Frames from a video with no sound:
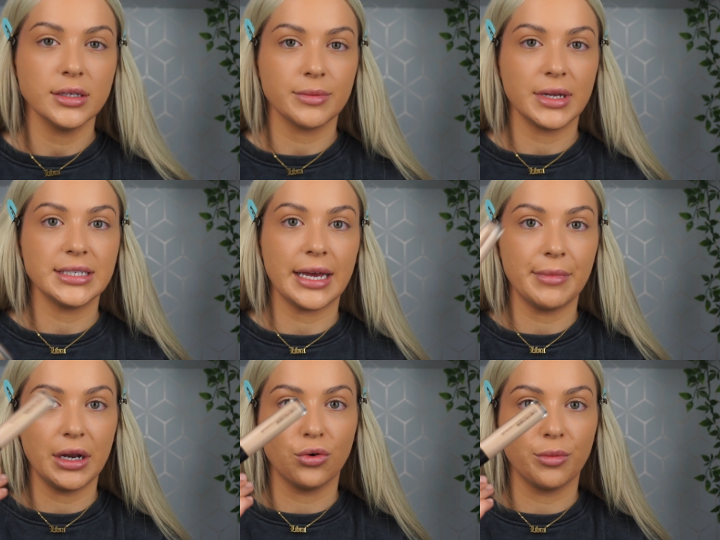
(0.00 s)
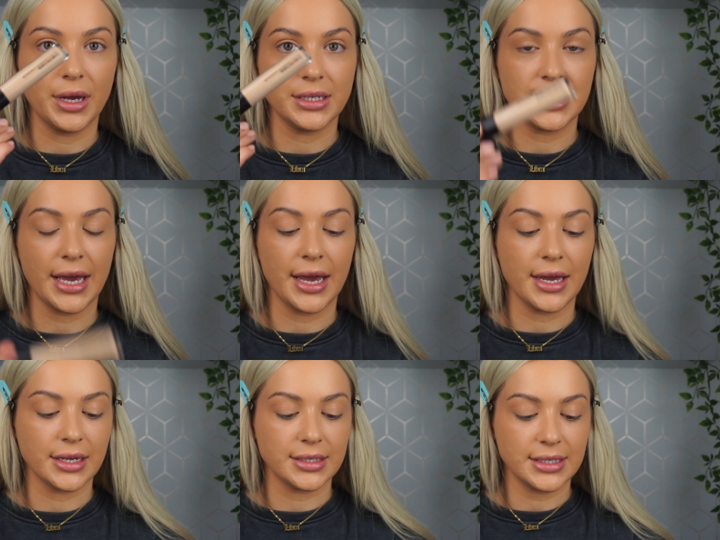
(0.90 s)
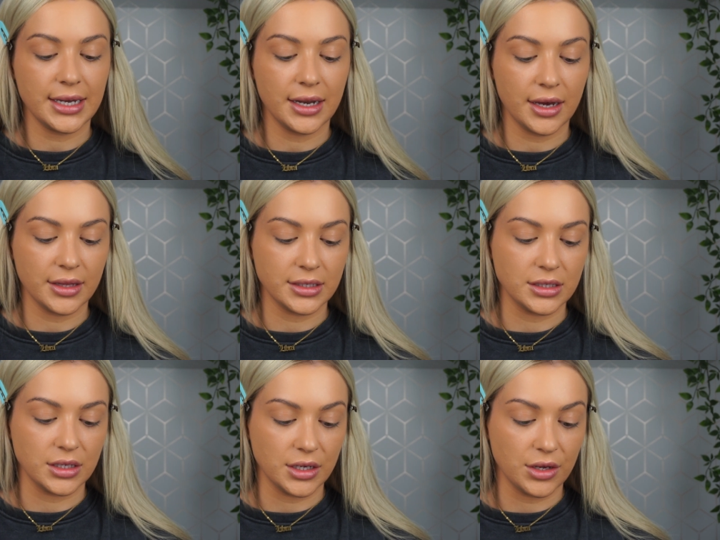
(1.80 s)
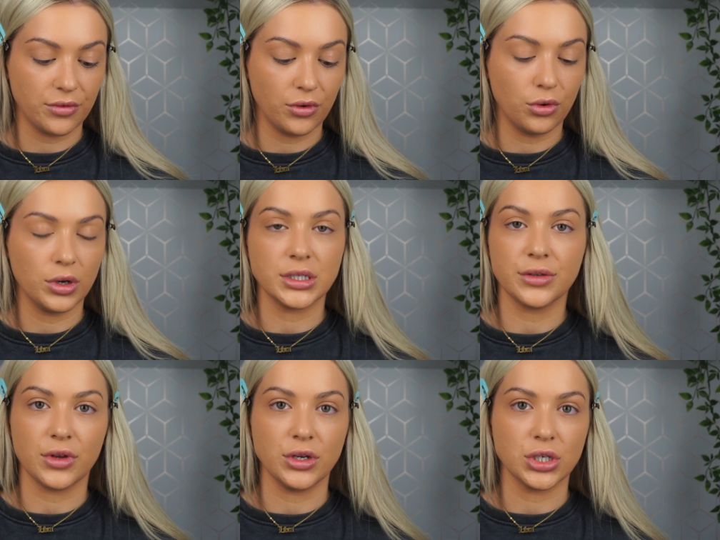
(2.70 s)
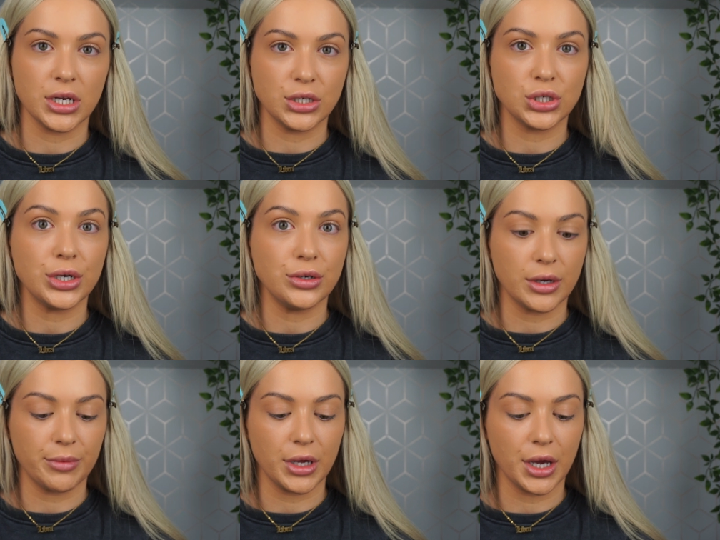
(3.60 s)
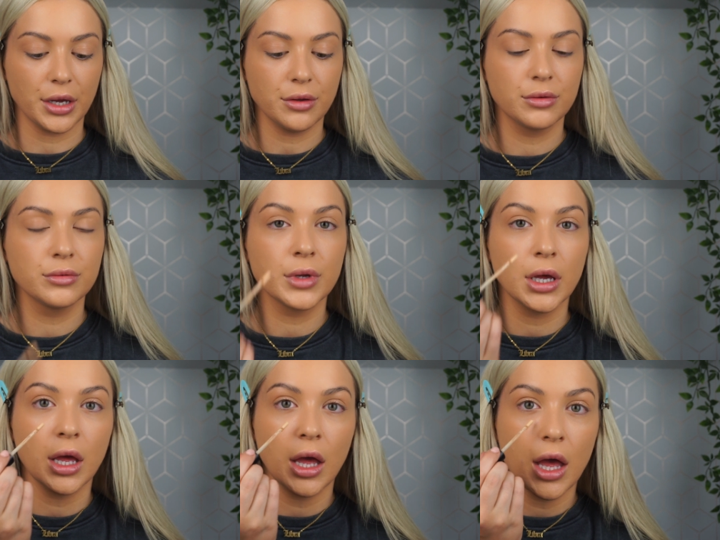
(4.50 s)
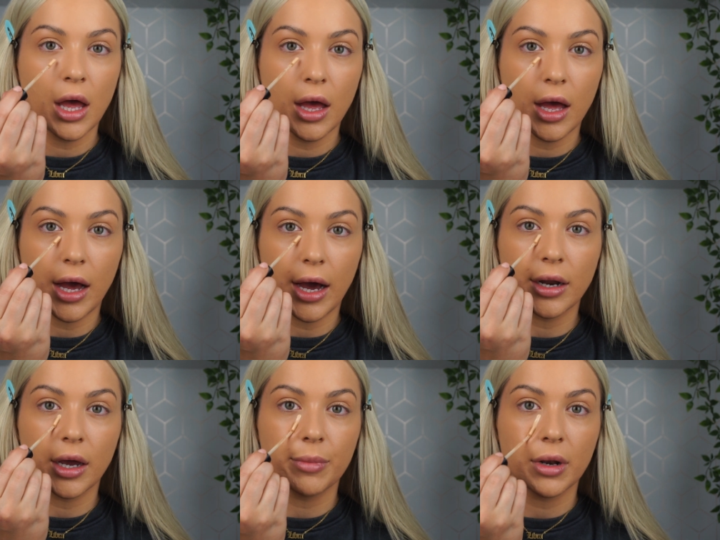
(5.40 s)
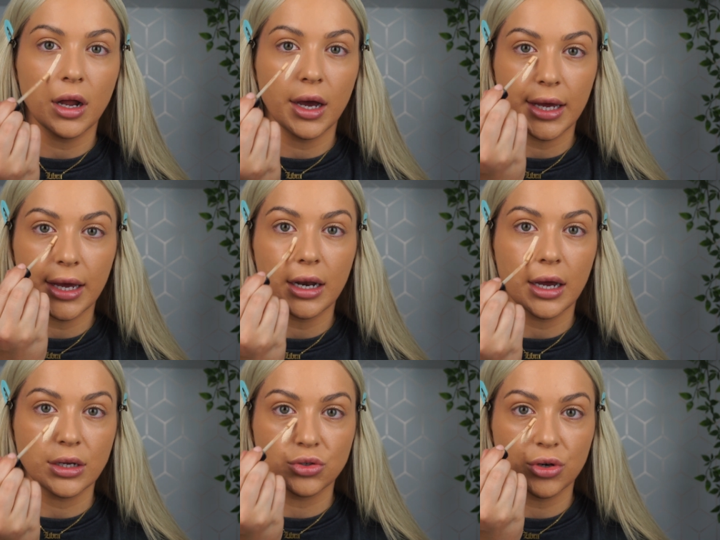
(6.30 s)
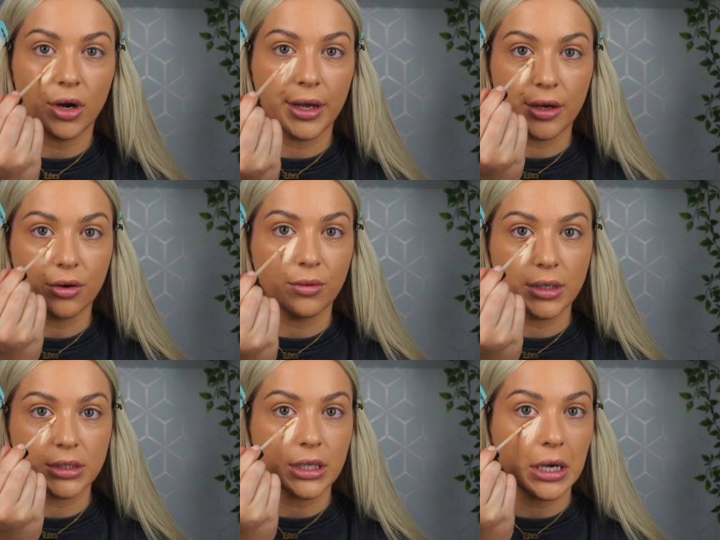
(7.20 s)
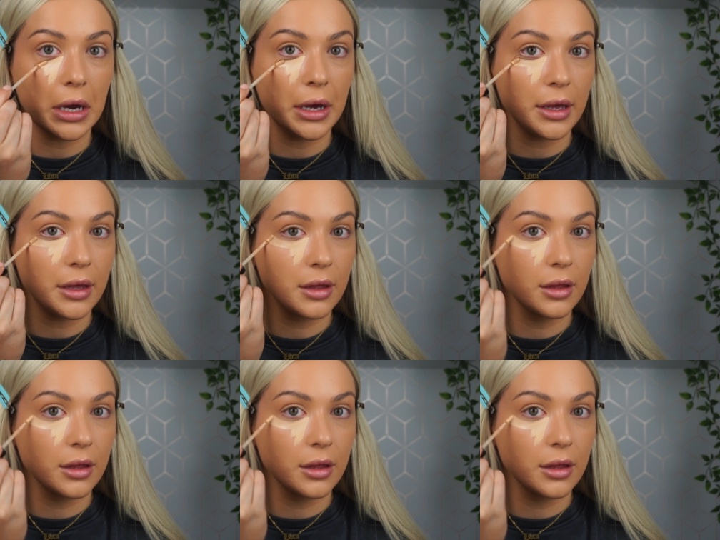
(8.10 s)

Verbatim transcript: So I'm going to take my Laura Mercier concealer, this is the Flawless Fusion in 2W, and I apply it like a triangle under the eye.